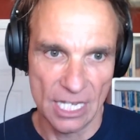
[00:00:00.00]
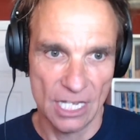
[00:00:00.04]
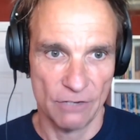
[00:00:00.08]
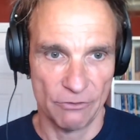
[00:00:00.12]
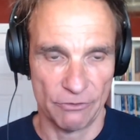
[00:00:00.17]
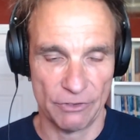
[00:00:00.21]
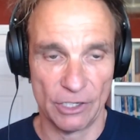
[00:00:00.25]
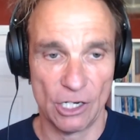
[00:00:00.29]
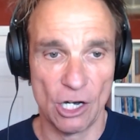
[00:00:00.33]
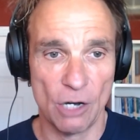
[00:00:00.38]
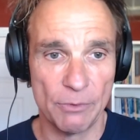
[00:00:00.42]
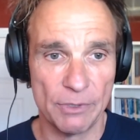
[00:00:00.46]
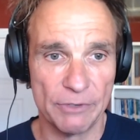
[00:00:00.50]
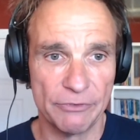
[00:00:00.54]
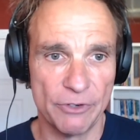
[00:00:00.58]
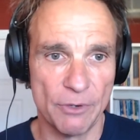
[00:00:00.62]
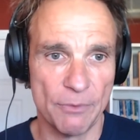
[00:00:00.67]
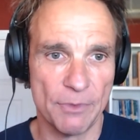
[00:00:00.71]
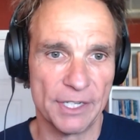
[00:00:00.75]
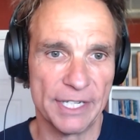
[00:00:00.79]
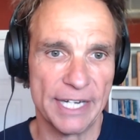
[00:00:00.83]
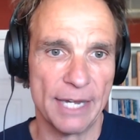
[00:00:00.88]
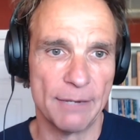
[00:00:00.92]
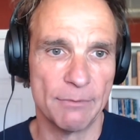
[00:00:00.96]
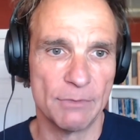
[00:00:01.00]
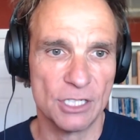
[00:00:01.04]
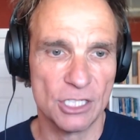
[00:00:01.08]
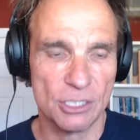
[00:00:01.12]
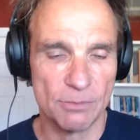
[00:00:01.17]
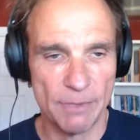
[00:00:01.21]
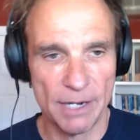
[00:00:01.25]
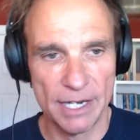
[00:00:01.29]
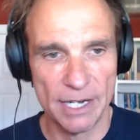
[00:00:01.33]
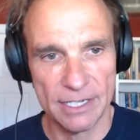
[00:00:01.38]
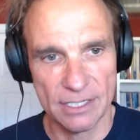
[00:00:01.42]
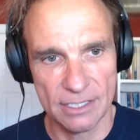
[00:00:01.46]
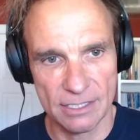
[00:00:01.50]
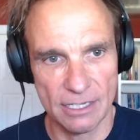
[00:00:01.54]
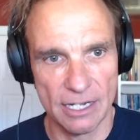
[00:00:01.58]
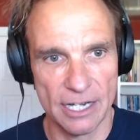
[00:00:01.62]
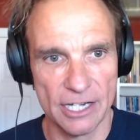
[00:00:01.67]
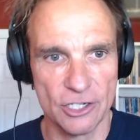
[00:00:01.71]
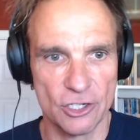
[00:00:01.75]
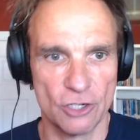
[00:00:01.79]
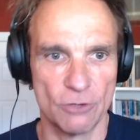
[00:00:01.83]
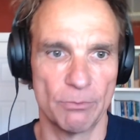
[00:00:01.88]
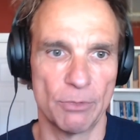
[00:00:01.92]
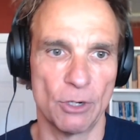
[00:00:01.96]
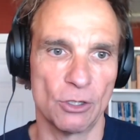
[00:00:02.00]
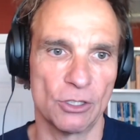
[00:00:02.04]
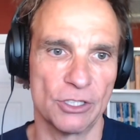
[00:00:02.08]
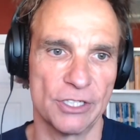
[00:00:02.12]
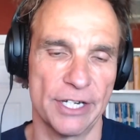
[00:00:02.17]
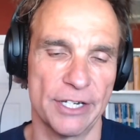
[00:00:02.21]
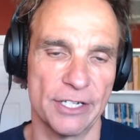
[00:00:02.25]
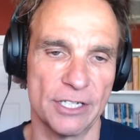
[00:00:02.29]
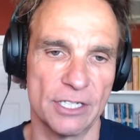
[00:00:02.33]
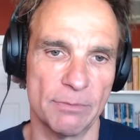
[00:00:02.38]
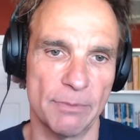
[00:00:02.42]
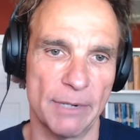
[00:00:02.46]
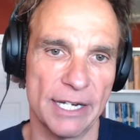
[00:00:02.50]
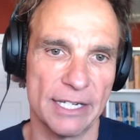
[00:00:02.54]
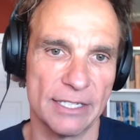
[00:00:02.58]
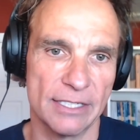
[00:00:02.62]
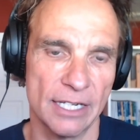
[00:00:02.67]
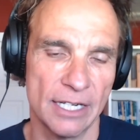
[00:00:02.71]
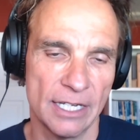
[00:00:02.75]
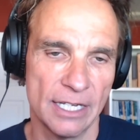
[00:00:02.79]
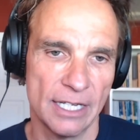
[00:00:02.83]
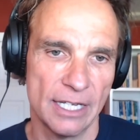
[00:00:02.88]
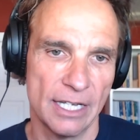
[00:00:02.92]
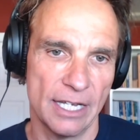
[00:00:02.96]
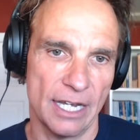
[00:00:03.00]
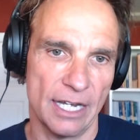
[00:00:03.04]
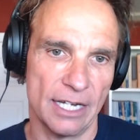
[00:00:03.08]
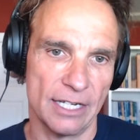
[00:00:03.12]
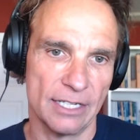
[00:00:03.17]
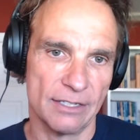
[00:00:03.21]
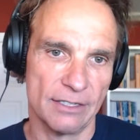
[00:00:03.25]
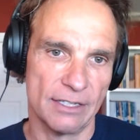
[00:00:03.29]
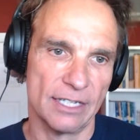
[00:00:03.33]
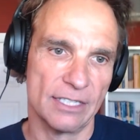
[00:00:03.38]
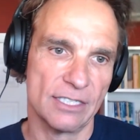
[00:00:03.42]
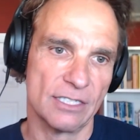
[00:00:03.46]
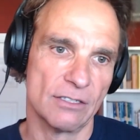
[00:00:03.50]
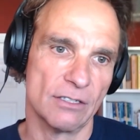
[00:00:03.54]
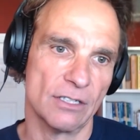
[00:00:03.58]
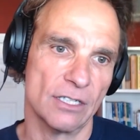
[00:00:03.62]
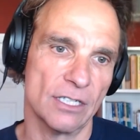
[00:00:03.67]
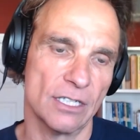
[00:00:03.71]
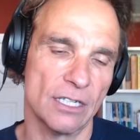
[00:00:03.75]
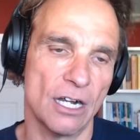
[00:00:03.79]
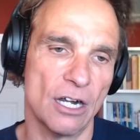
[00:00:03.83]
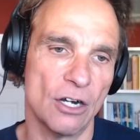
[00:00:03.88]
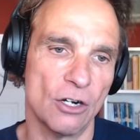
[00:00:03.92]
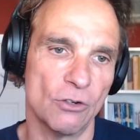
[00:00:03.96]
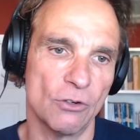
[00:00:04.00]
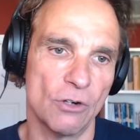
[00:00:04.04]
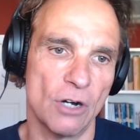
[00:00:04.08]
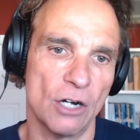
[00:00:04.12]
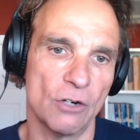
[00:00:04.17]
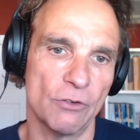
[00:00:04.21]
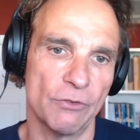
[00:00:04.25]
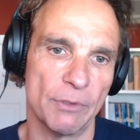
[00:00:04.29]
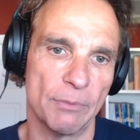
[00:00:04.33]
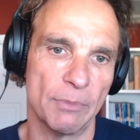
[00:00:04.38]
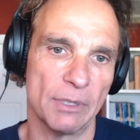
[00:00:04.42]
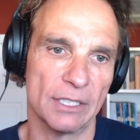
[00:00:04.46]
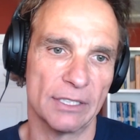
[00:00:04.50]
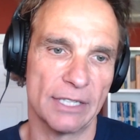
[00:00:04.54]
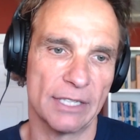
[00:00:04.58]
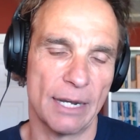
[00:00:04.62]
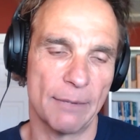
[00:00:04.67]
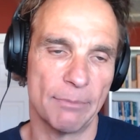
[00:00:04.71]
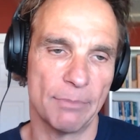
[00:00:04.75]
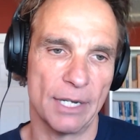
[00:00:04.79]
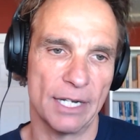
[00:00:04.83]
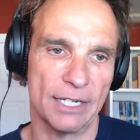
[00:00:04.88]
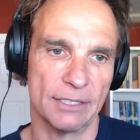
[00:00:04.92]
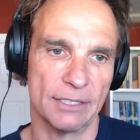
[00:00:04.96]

We're coming from the gaming space / blockchain space, and that's how we build Upland.